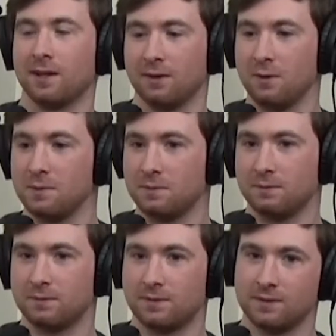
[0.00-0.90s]
I could go
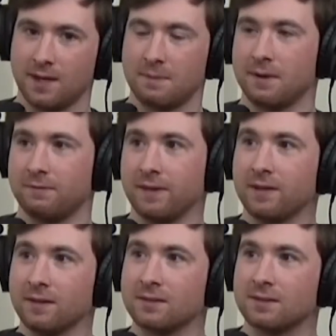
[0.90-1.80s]
down my
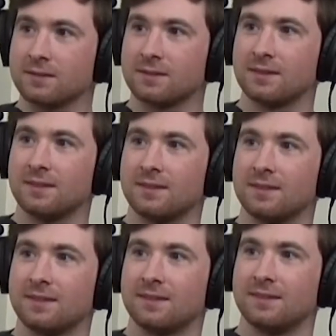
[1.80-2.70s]
fingers,
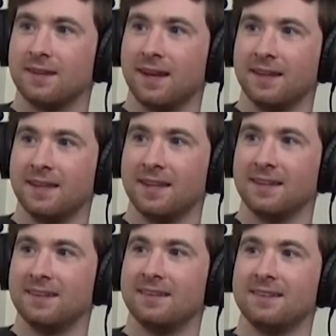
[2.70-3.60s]
and
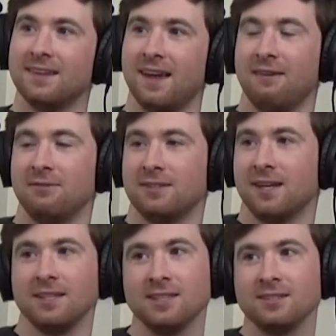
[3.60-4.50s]
then every
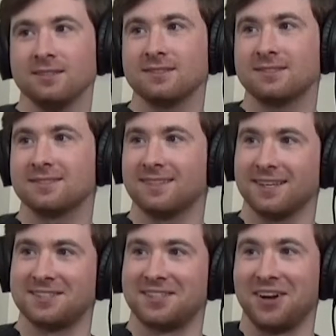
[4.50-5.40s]
10 years, I
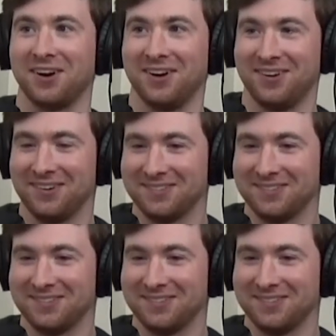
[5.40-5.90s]
start